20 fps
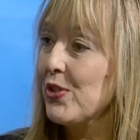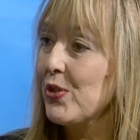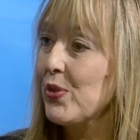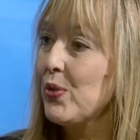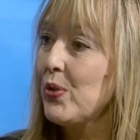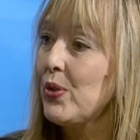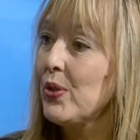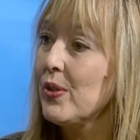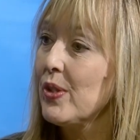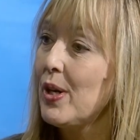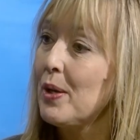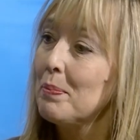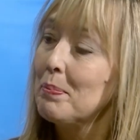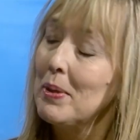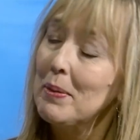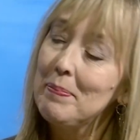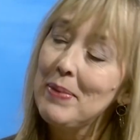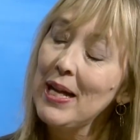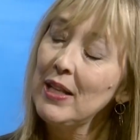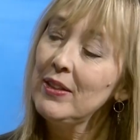school called
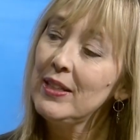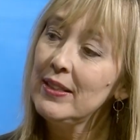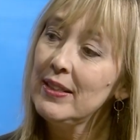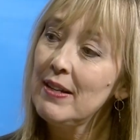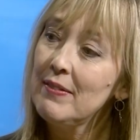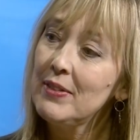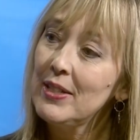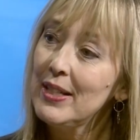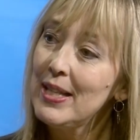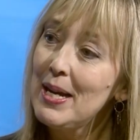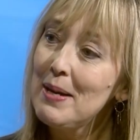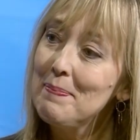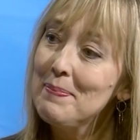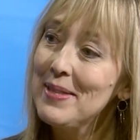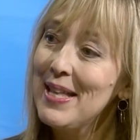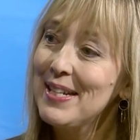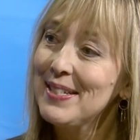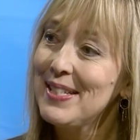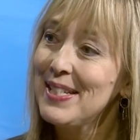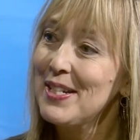Propel and Level Up.
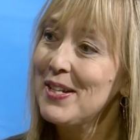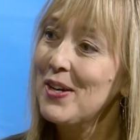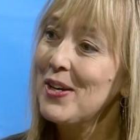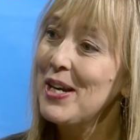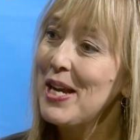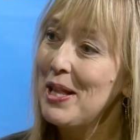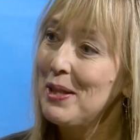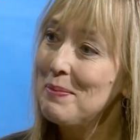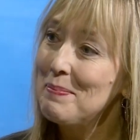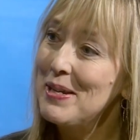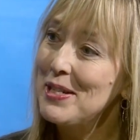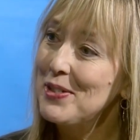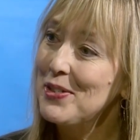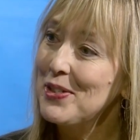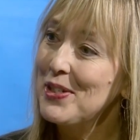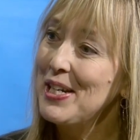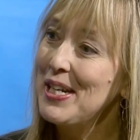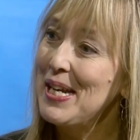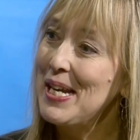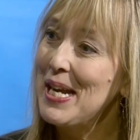That's in our
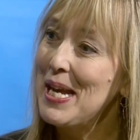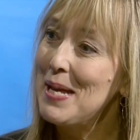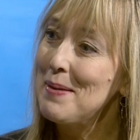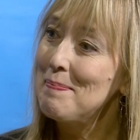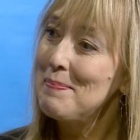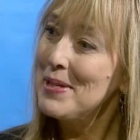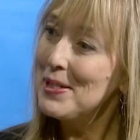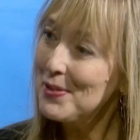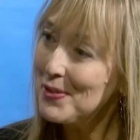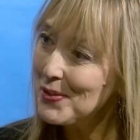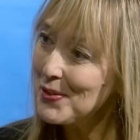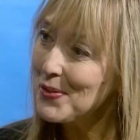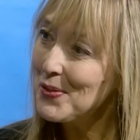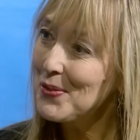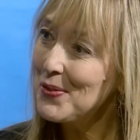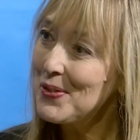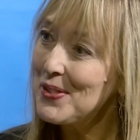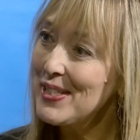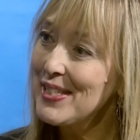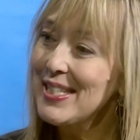elementary and middle
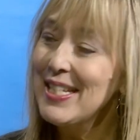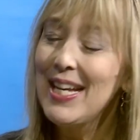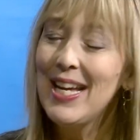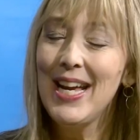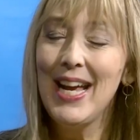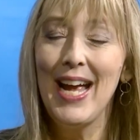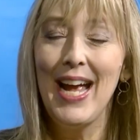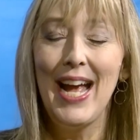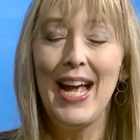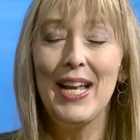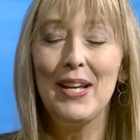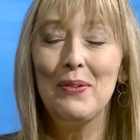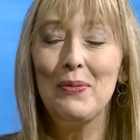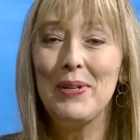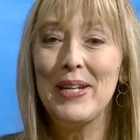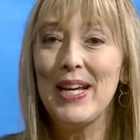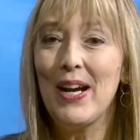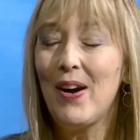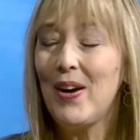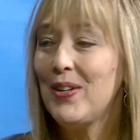schools. And
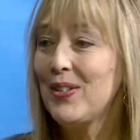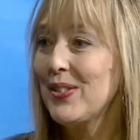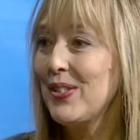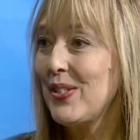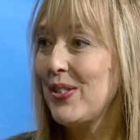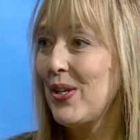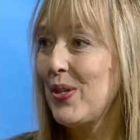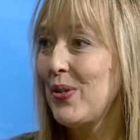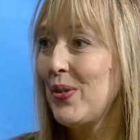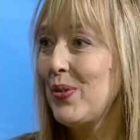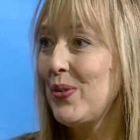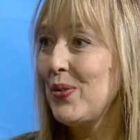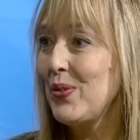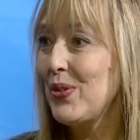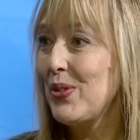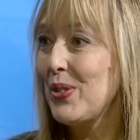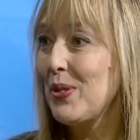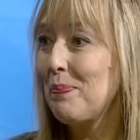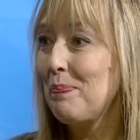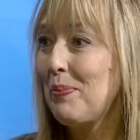we also
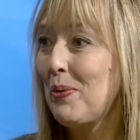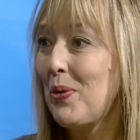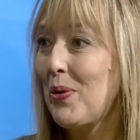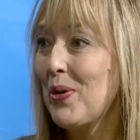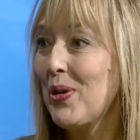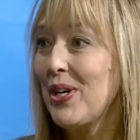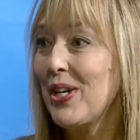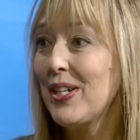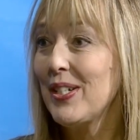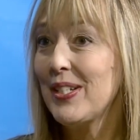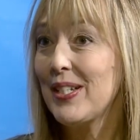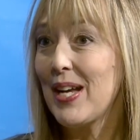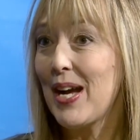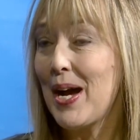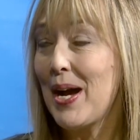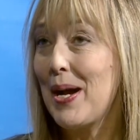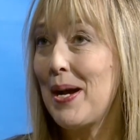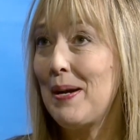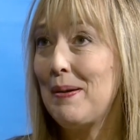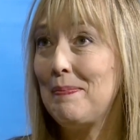support
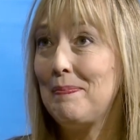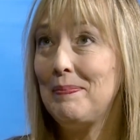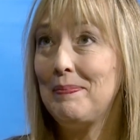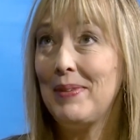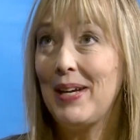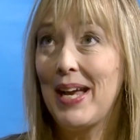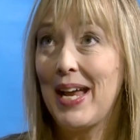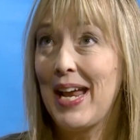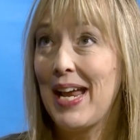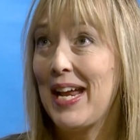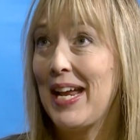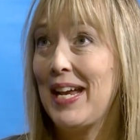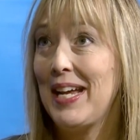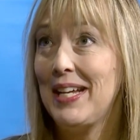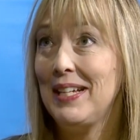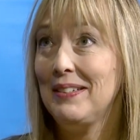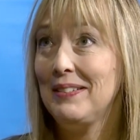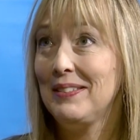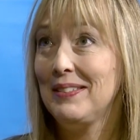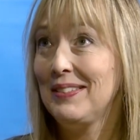
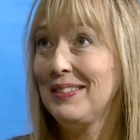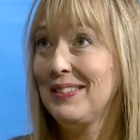a